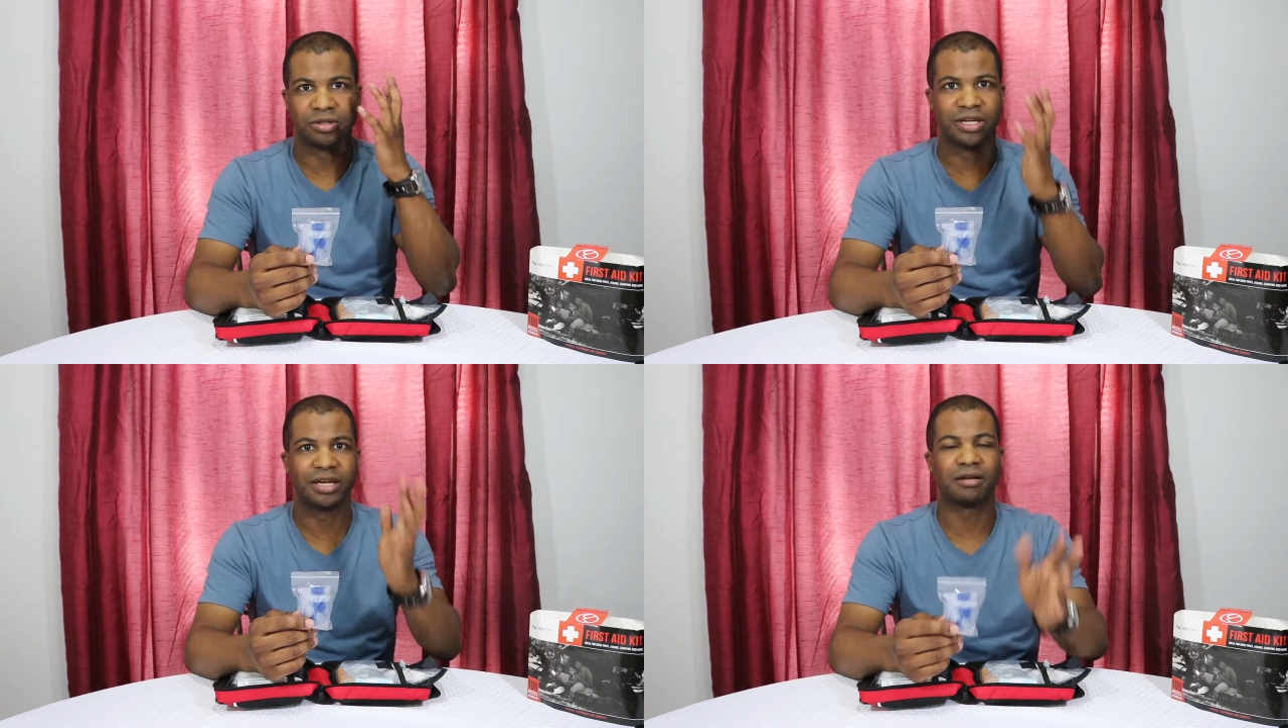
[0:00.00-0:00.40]

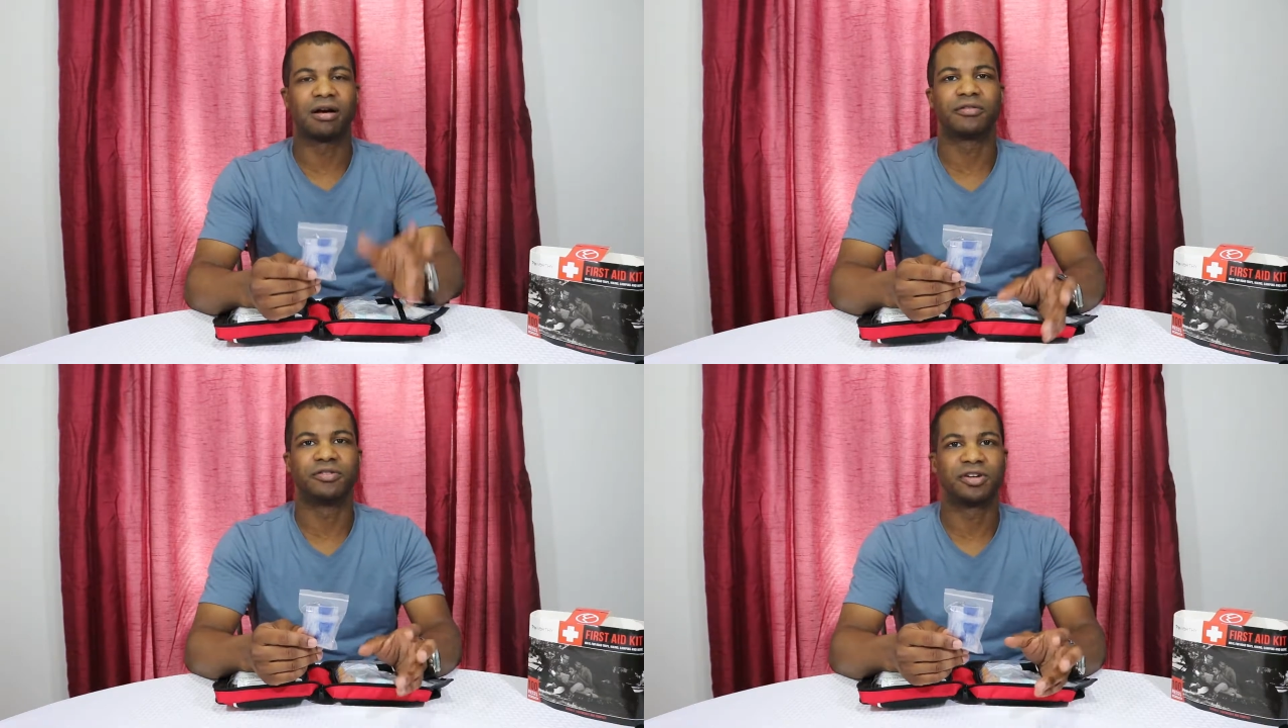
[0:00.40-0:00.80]
get
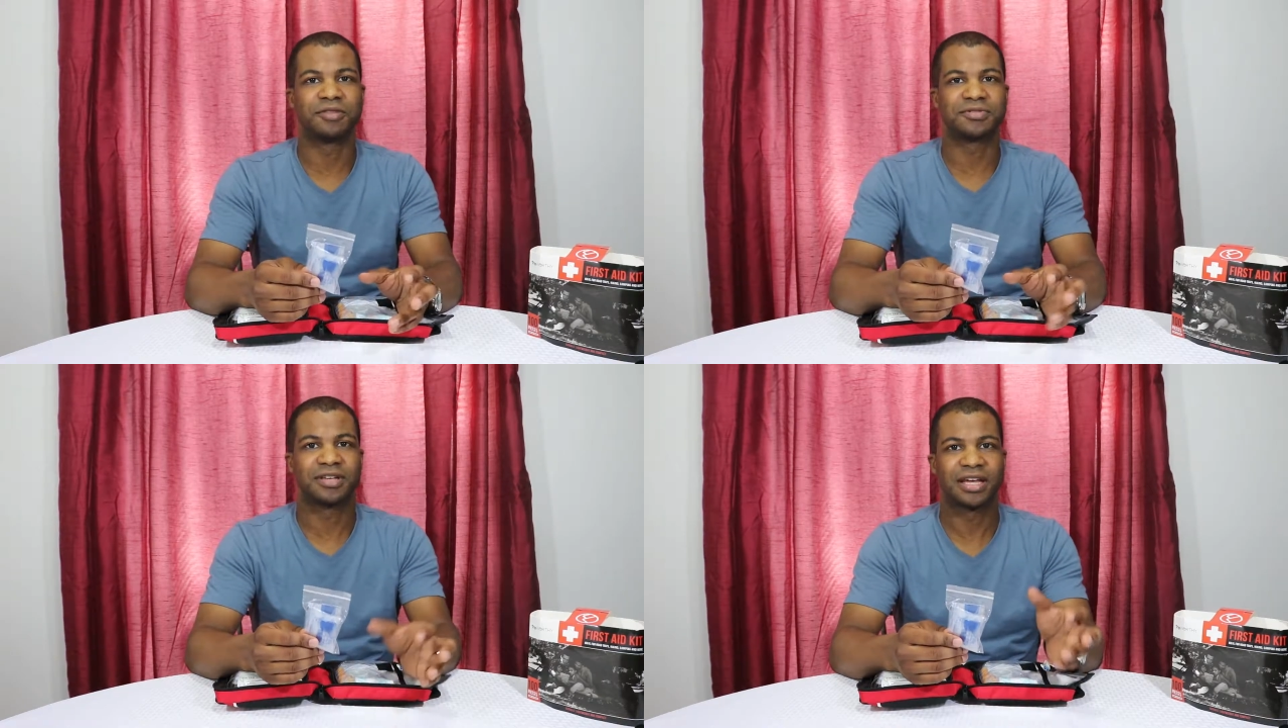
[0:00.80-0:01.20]
all the
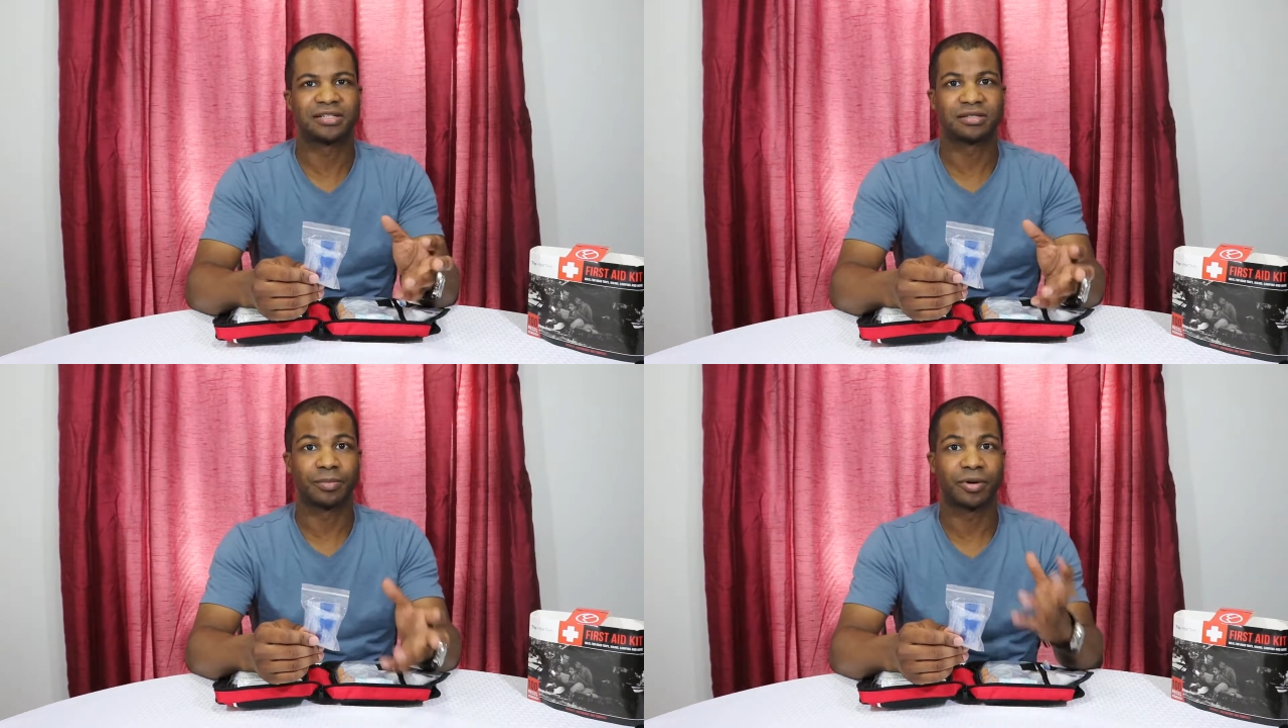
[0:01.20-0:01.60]
germs in
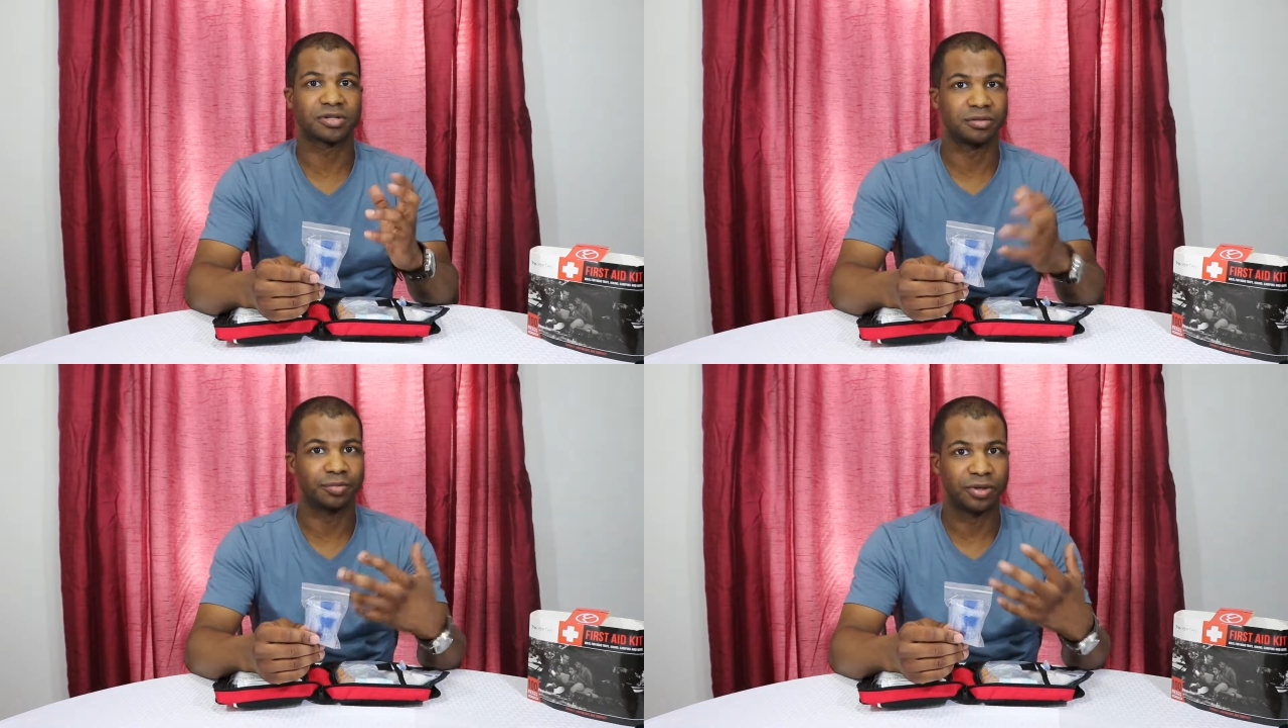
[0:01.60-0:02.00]
case the
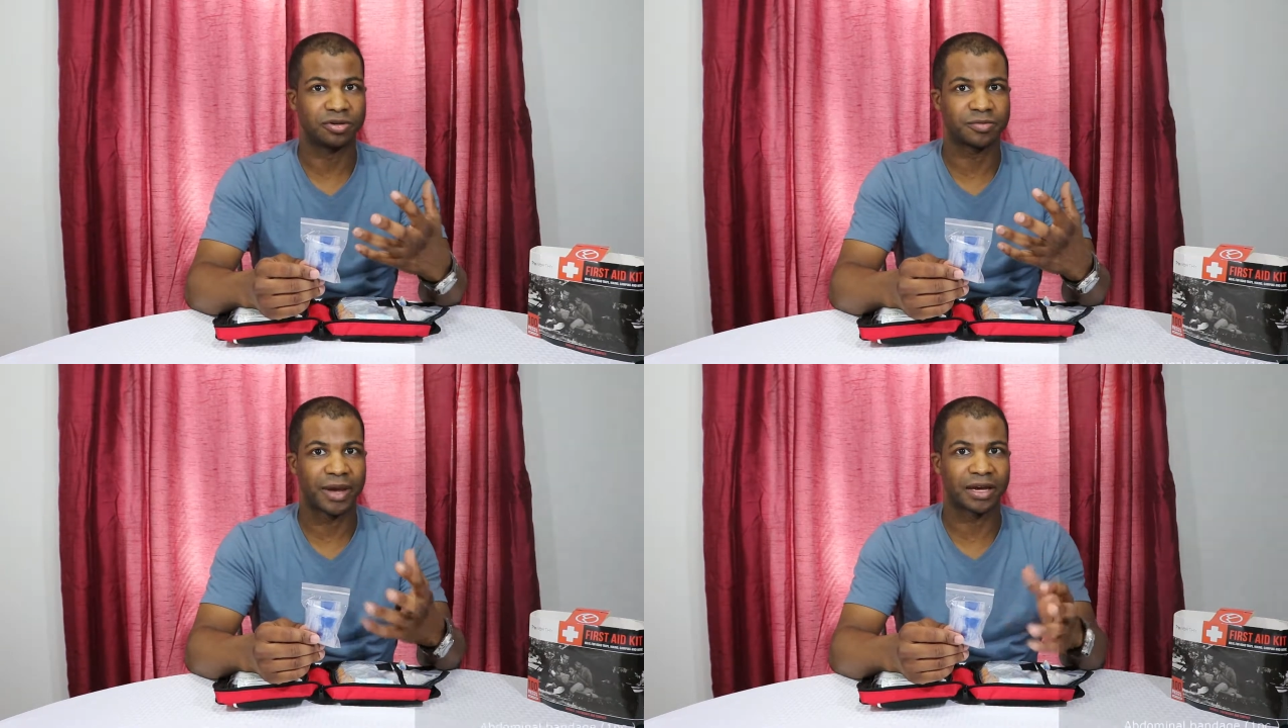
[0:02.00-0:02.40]
person
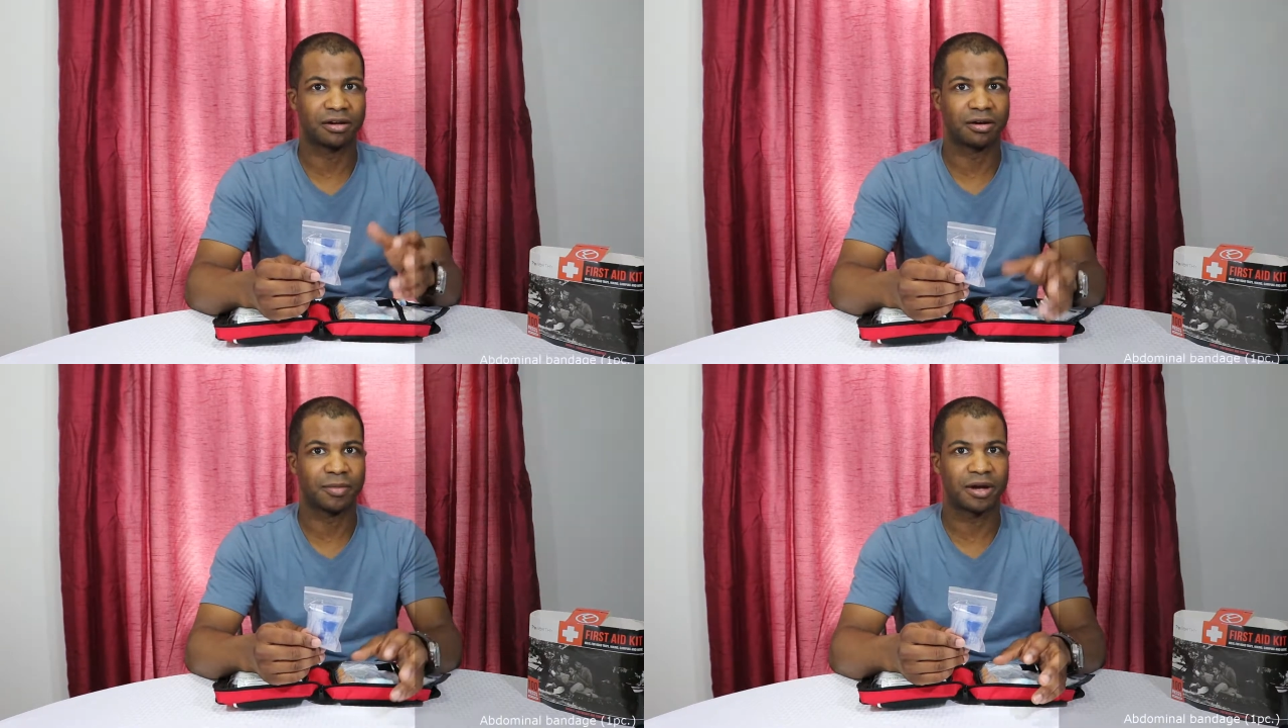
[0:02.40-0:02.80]
pukes back
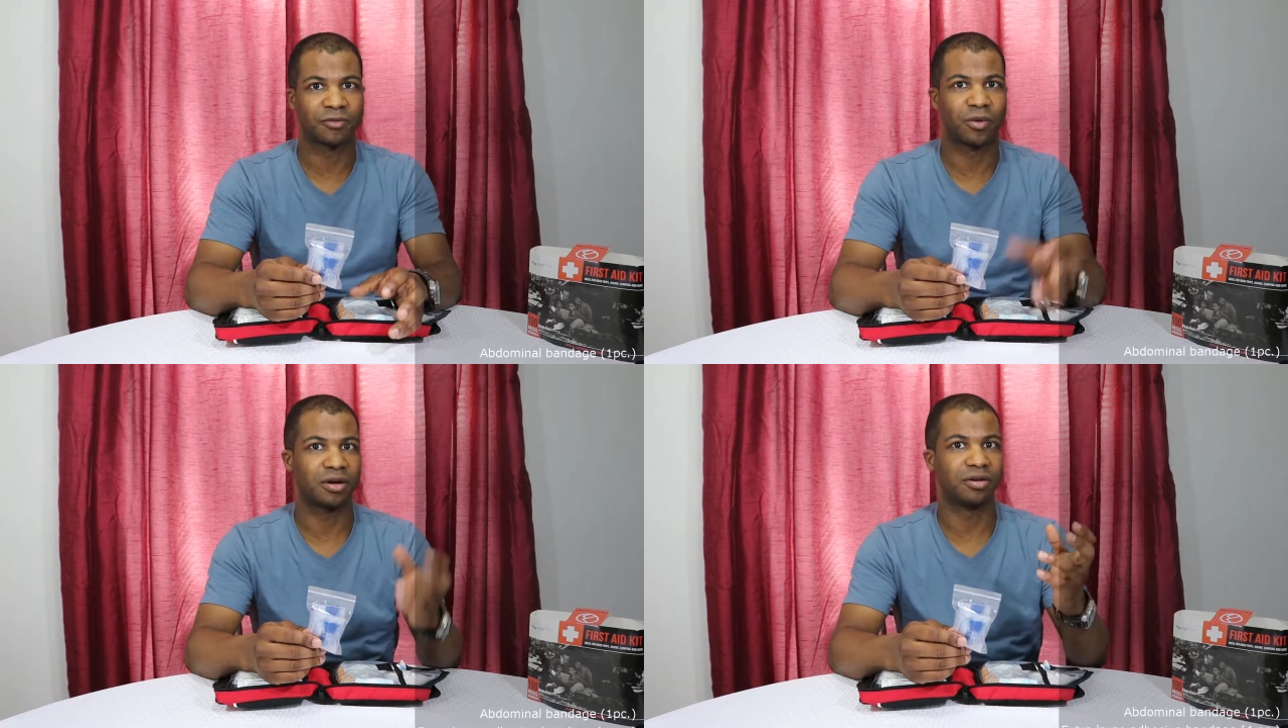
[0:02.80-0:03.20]
in your
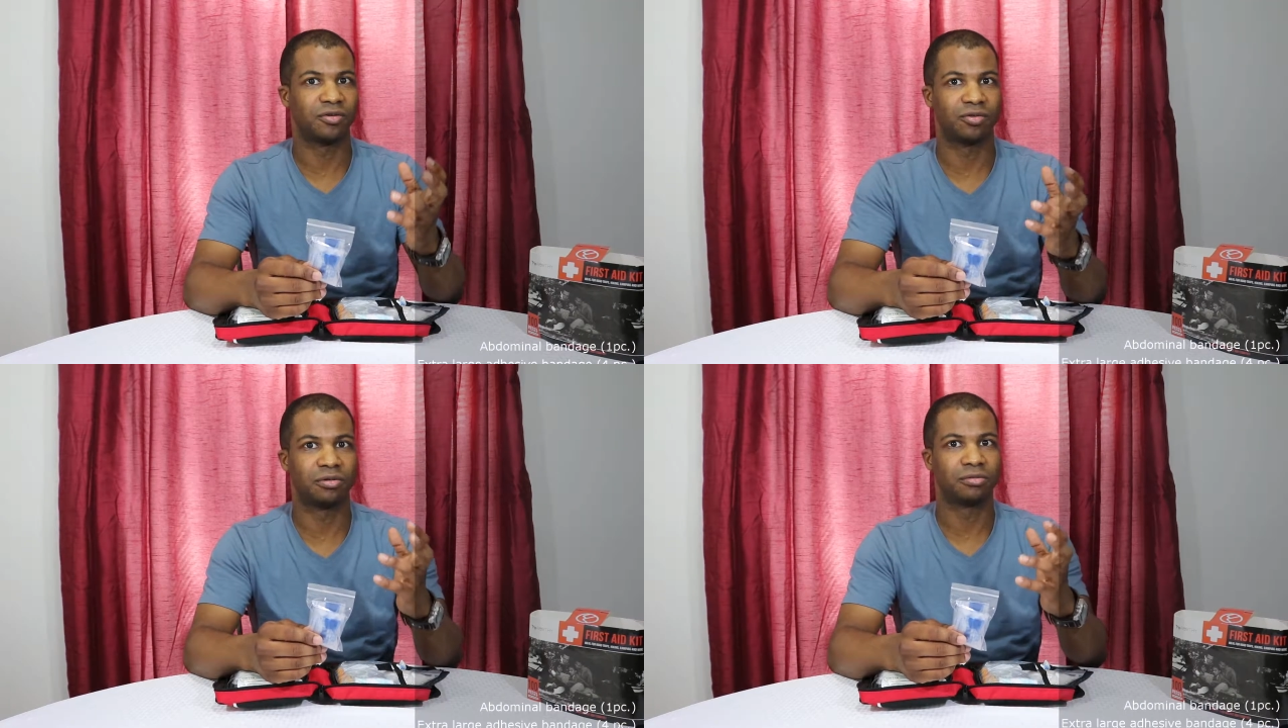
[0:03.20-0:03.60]
mouth while you're
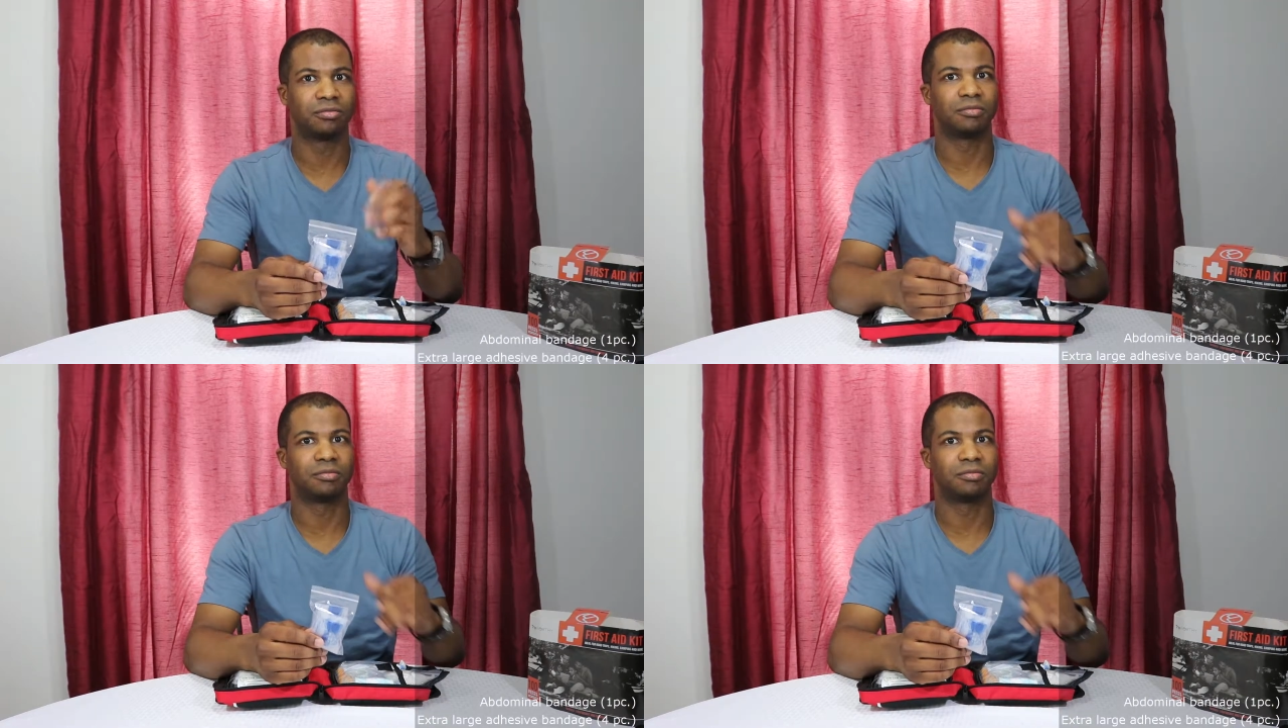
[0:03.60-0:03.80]
doing